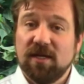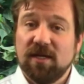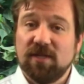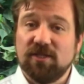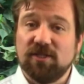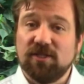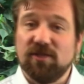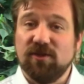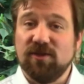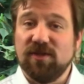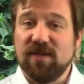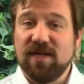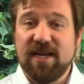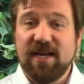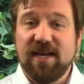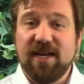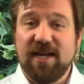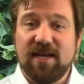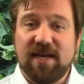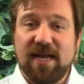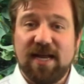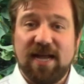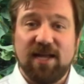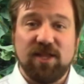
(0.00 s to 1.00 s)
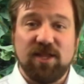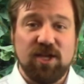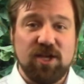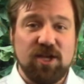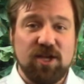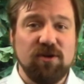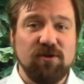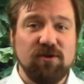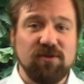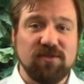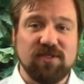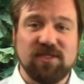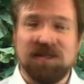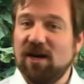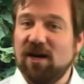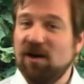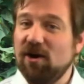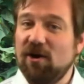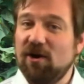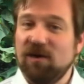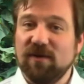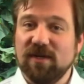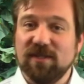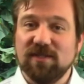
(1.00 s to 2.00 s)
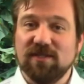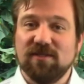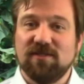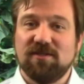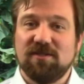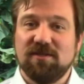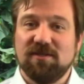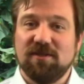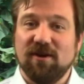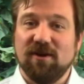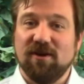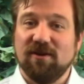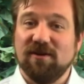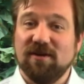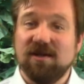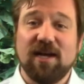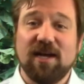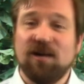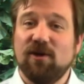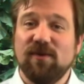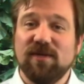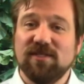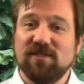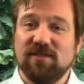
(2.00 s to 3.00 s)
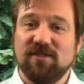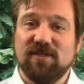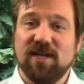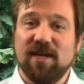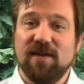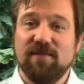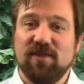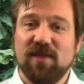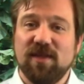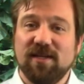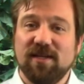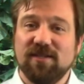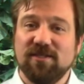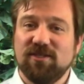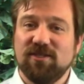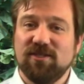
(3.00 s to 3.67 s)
So the need and the use are not always the same thing.